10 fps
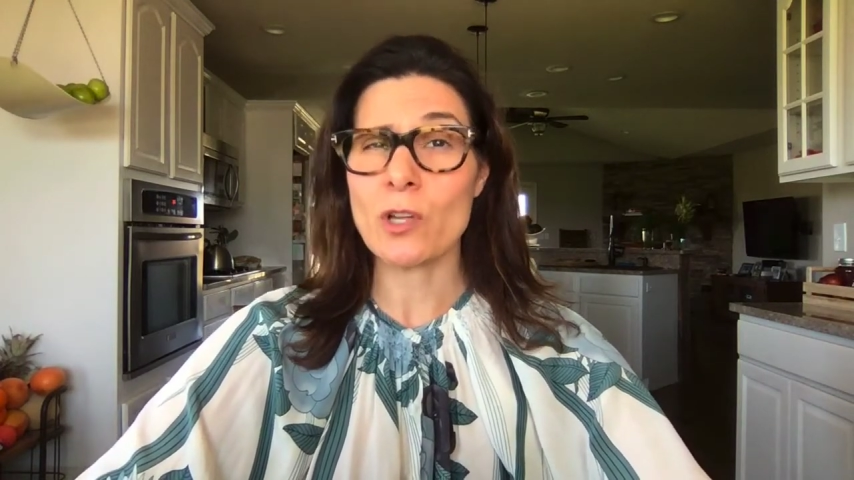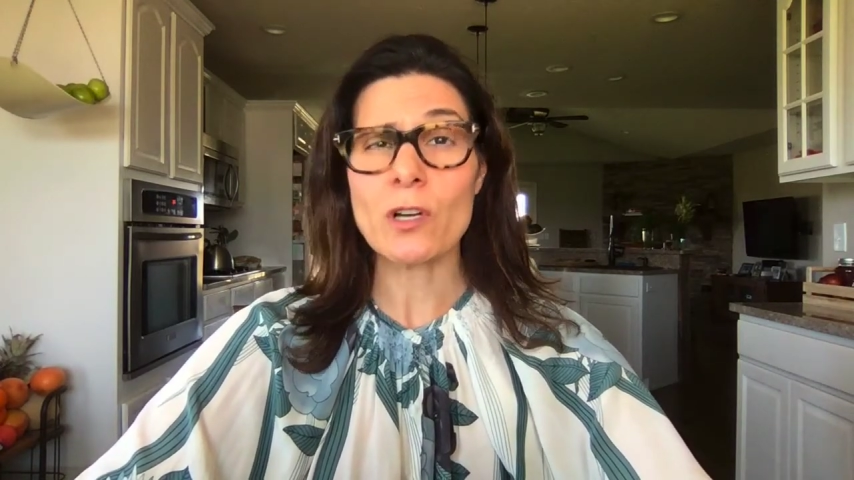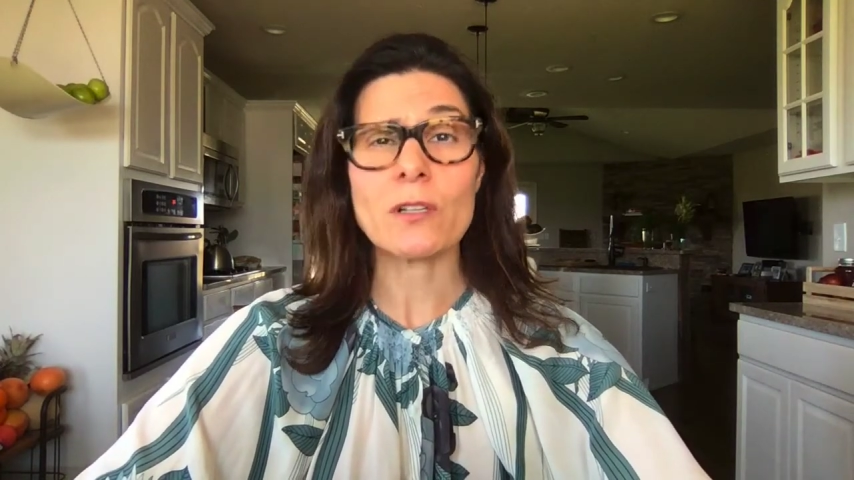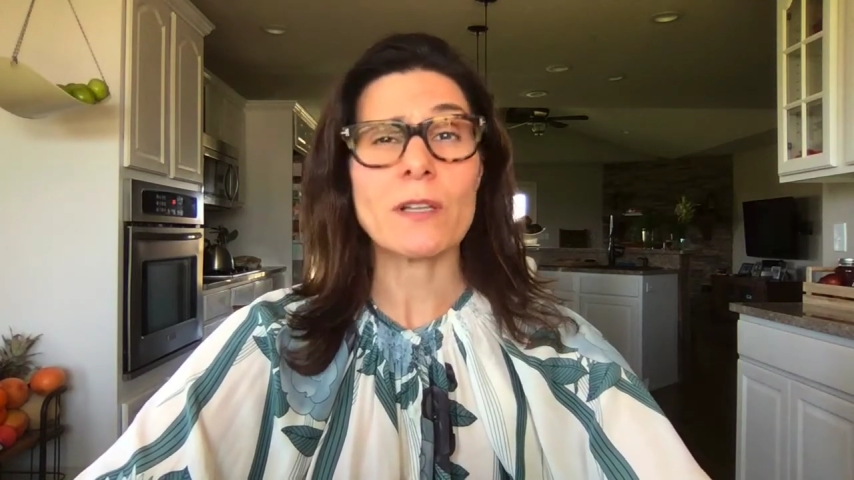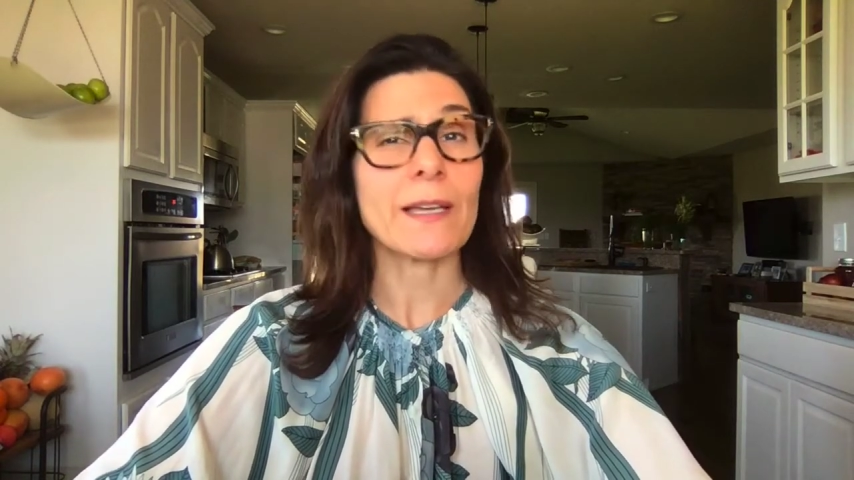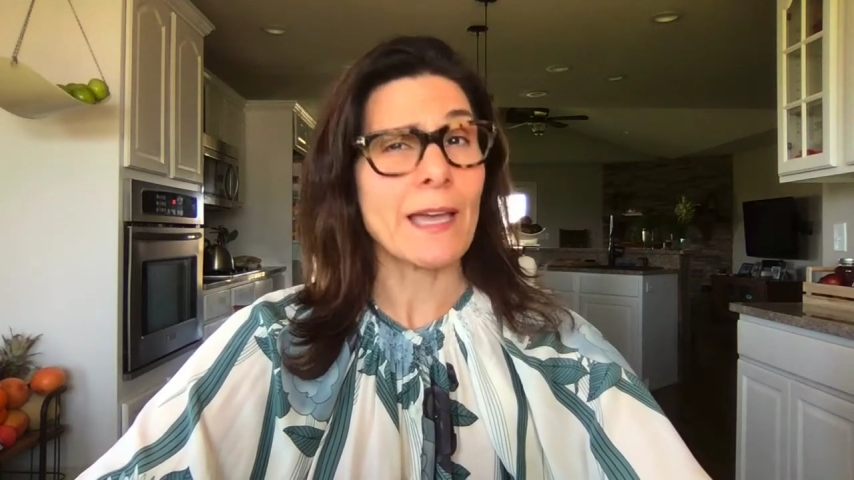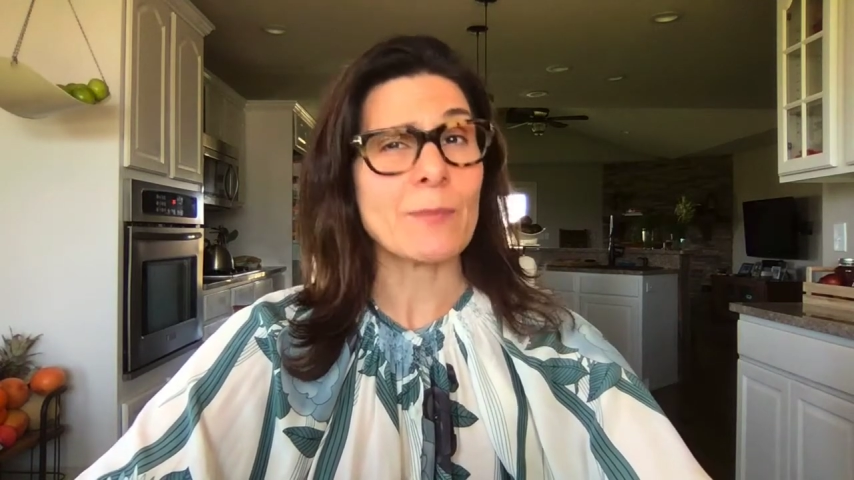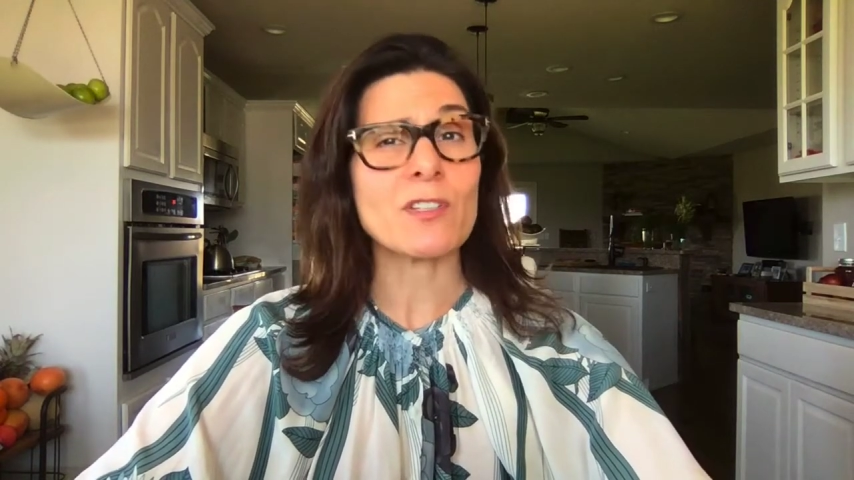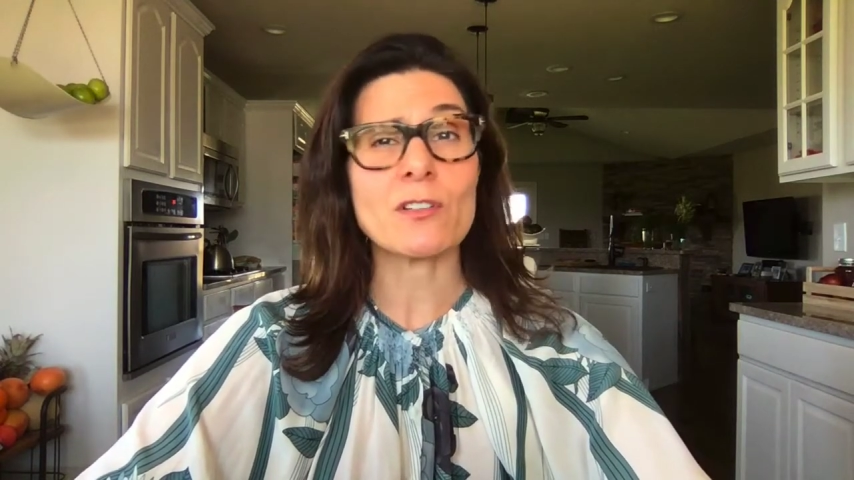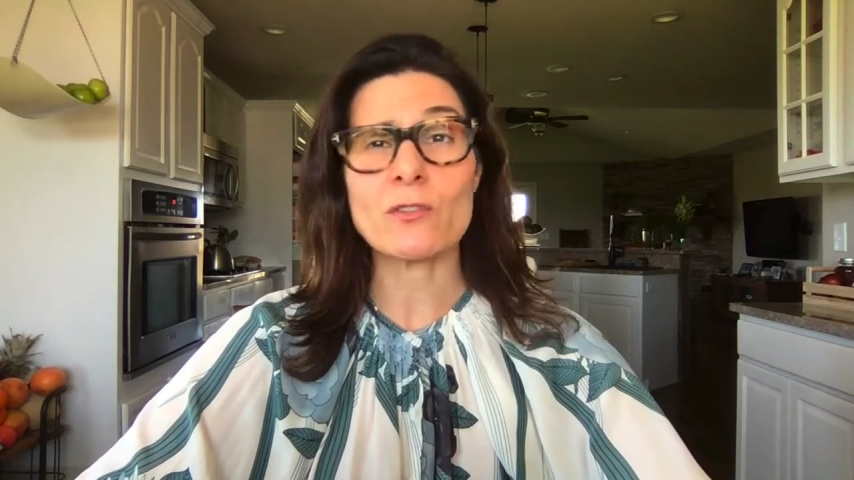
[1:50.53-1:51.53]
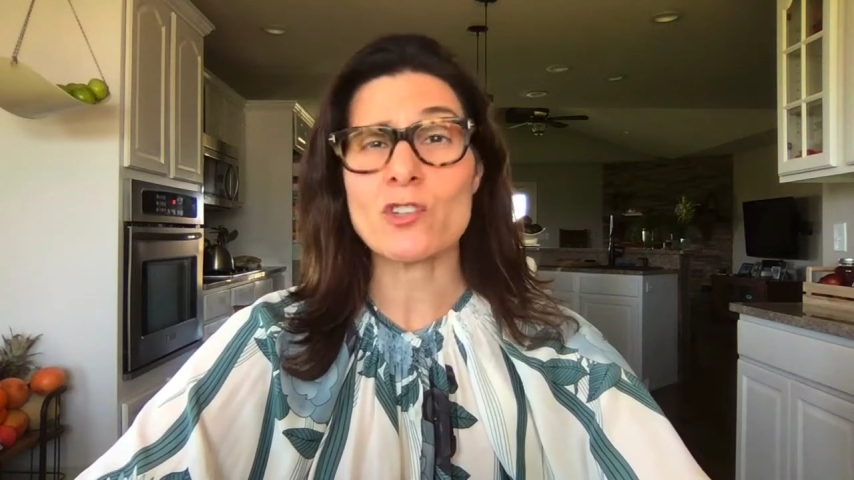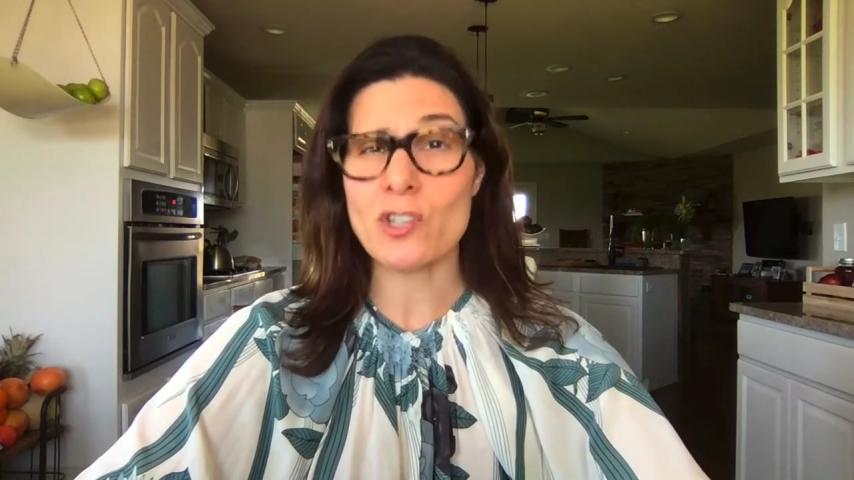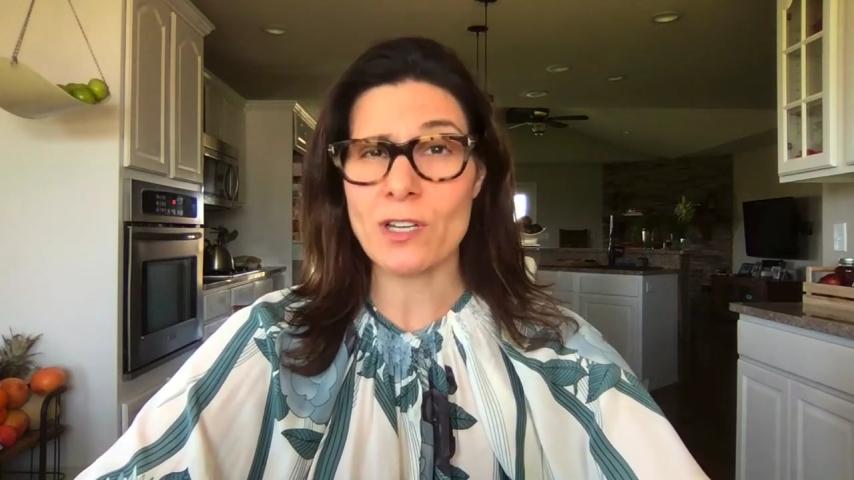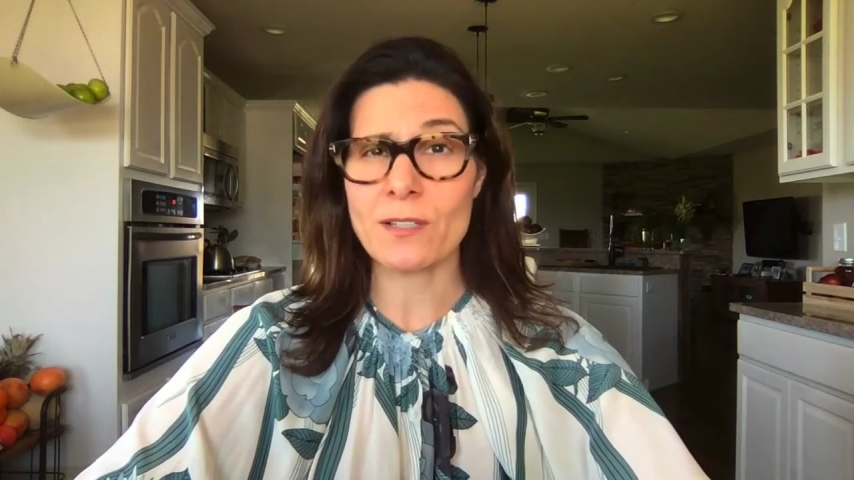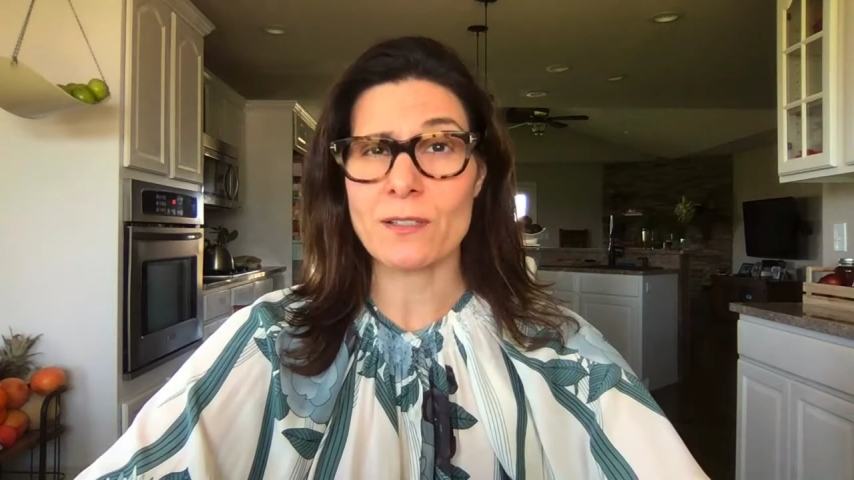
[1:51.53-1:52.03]
look like absolute
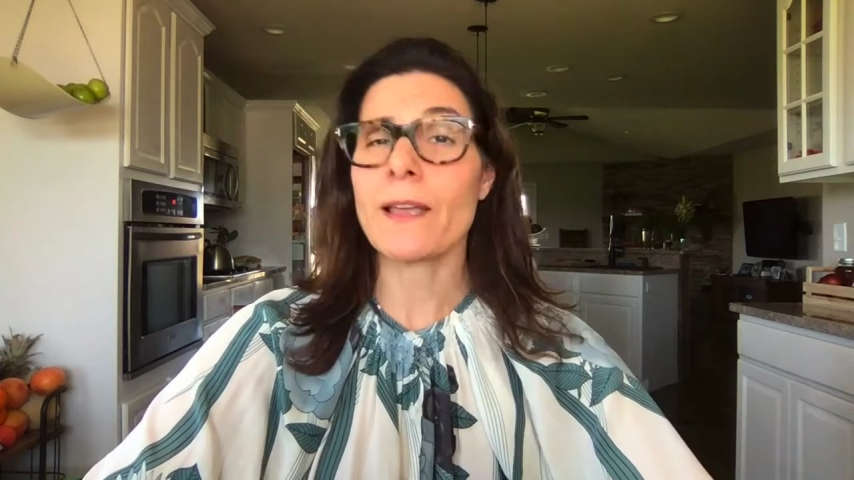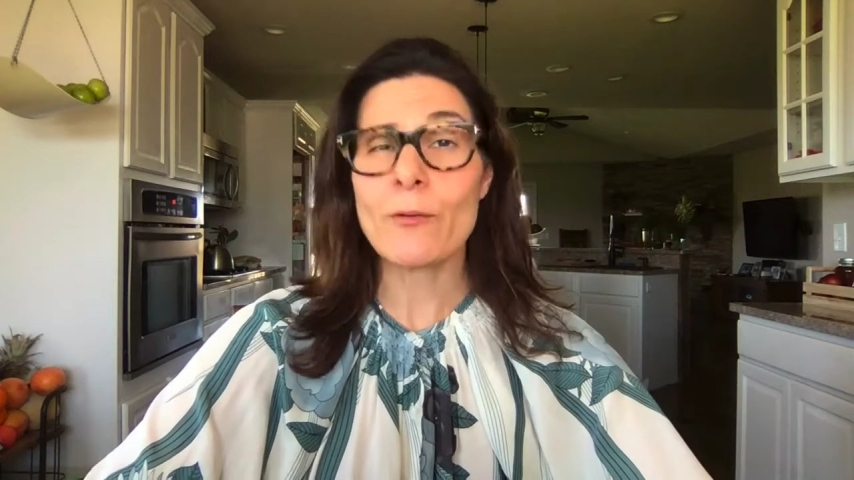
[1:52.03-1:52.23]
shit.